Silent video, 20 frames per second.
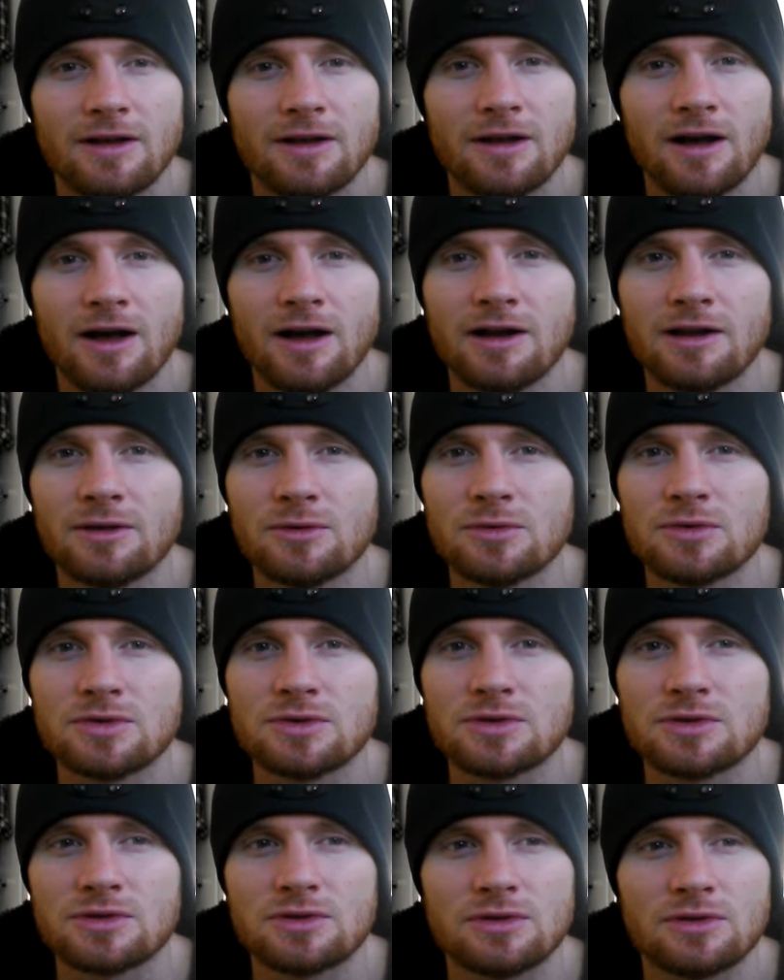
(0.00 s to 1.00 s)
And it
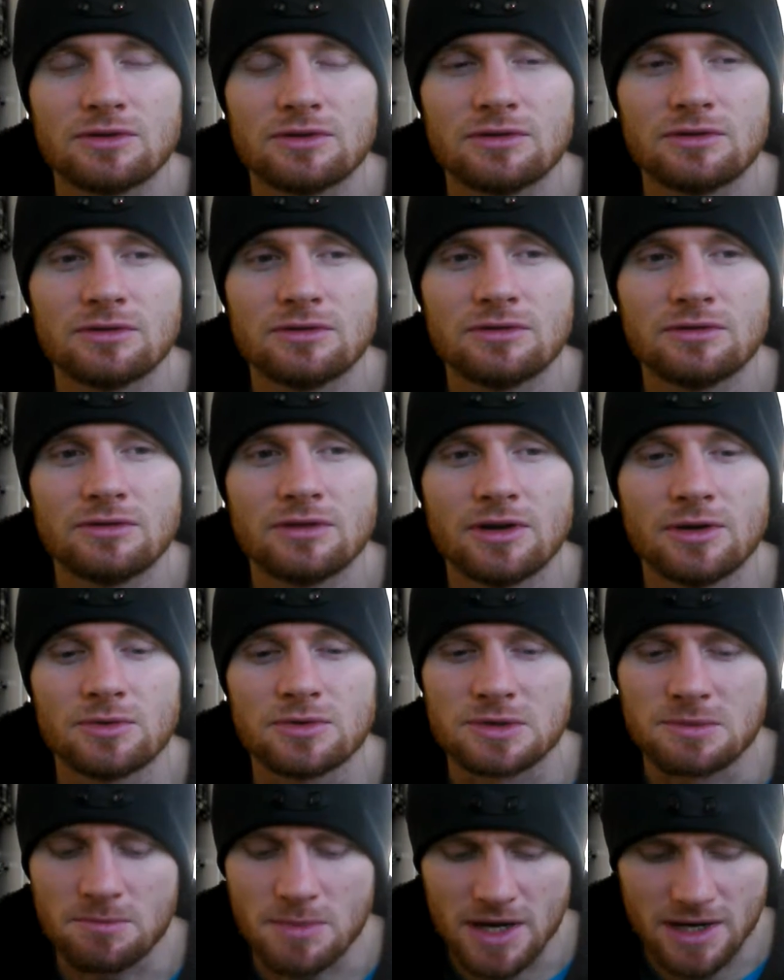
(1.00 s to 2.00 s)
was
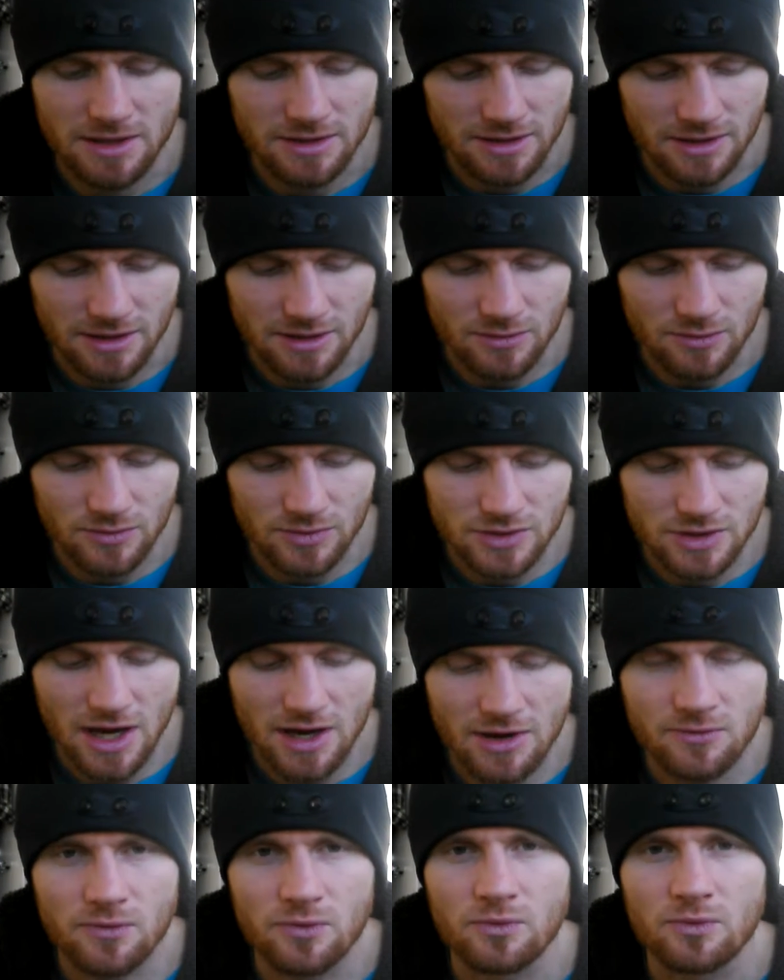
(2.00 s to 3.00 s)
amazing. It was
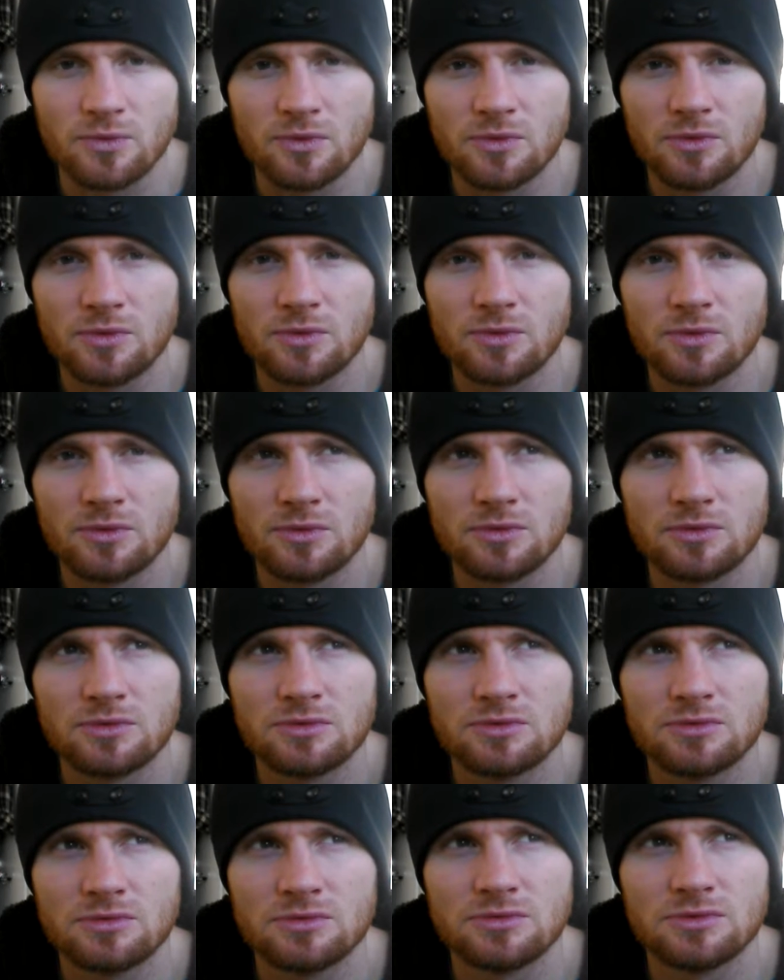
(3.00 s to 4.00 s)
kind of
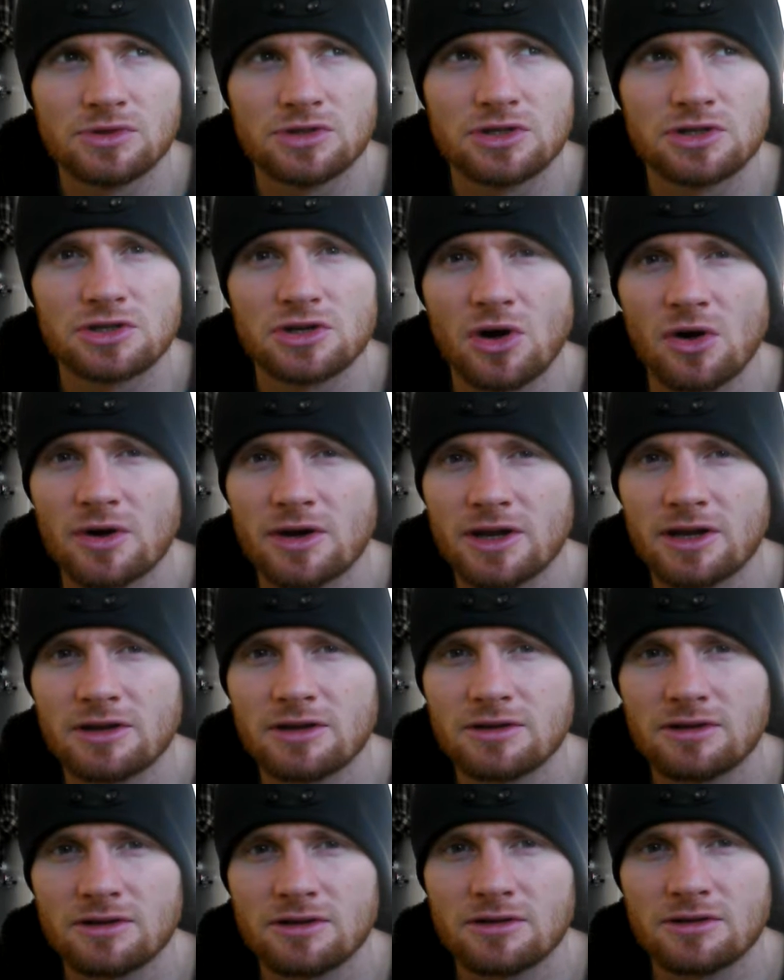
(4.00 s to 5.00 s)

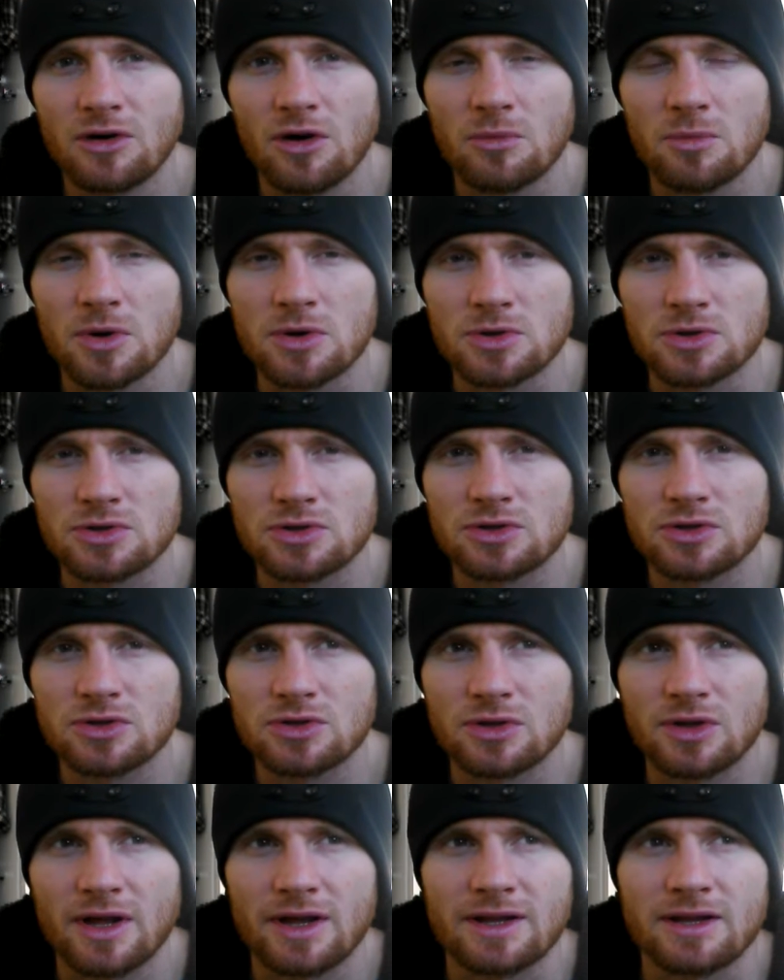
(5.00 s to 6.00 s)
shocking, almost
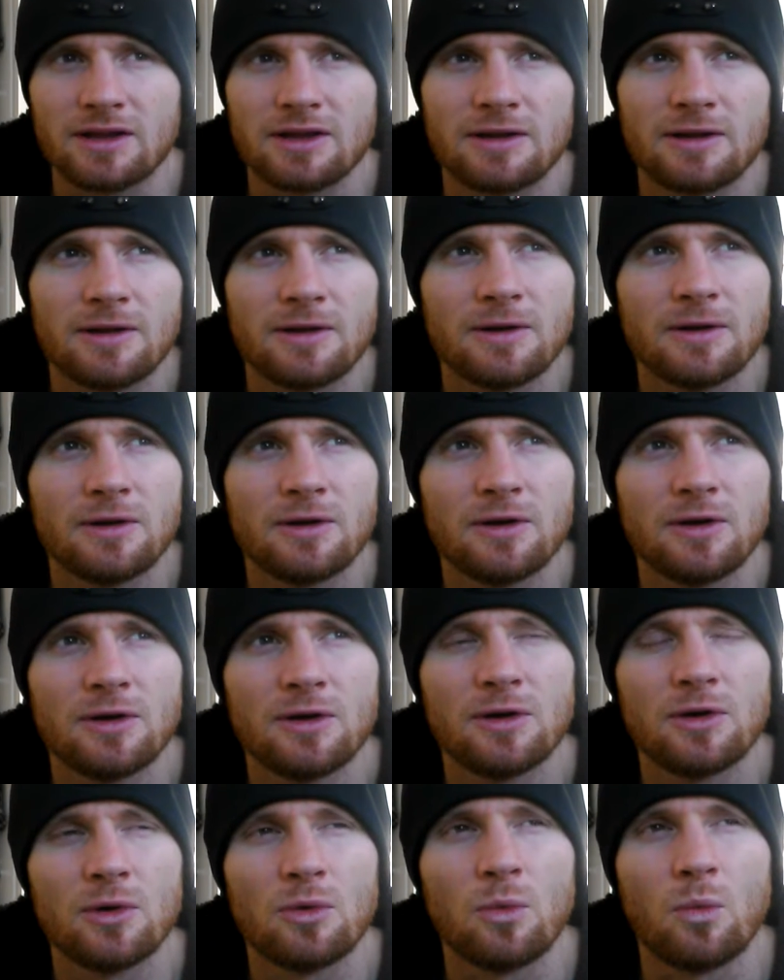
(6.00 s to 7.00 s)
like
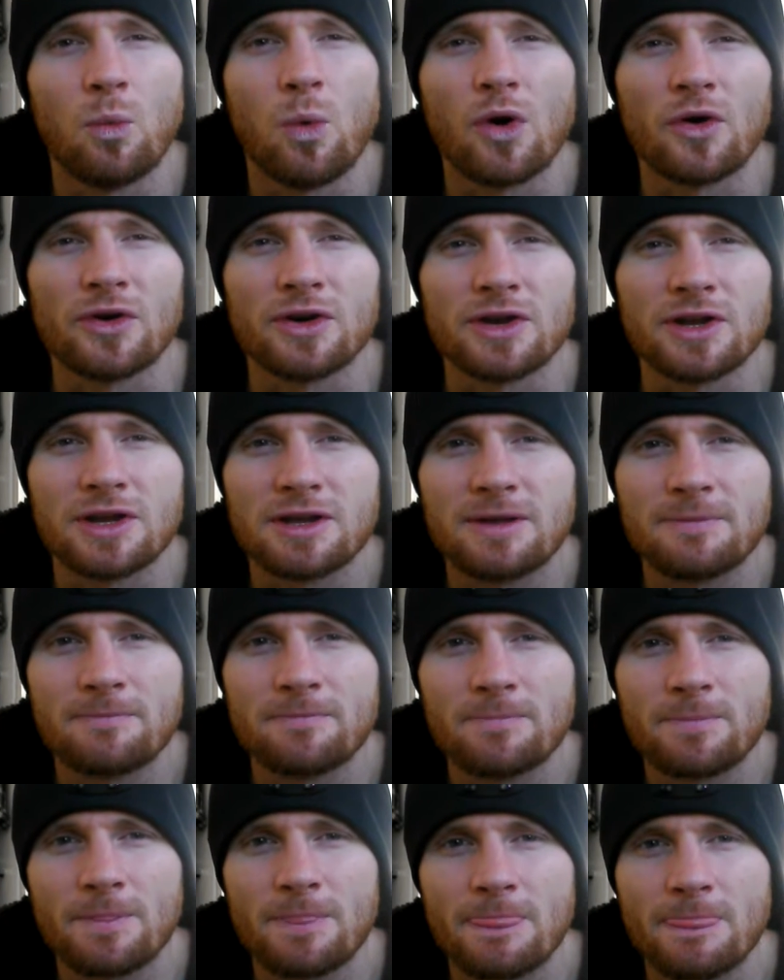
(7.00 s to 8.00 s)
worrying,
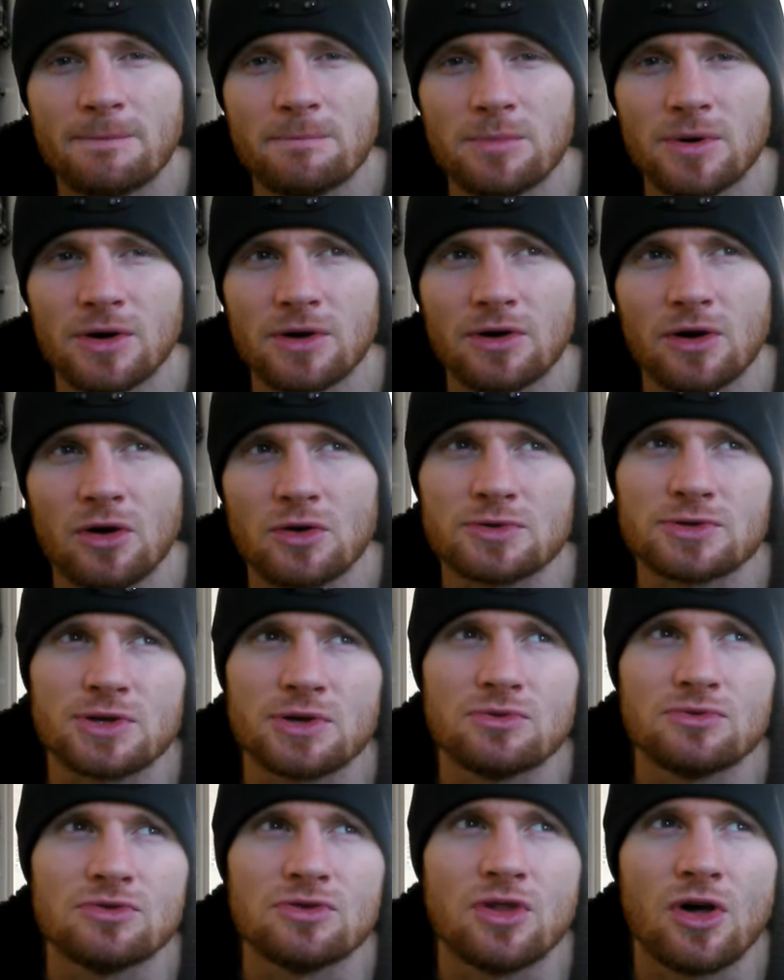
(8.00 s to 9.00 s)
but
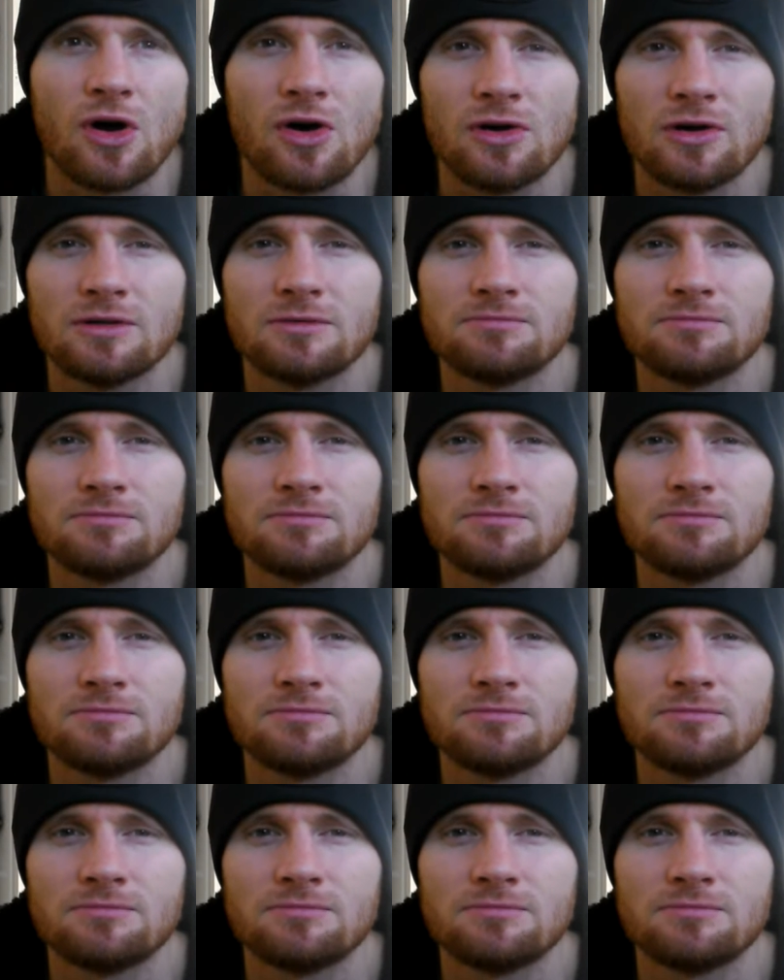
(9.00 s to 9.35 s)
also not.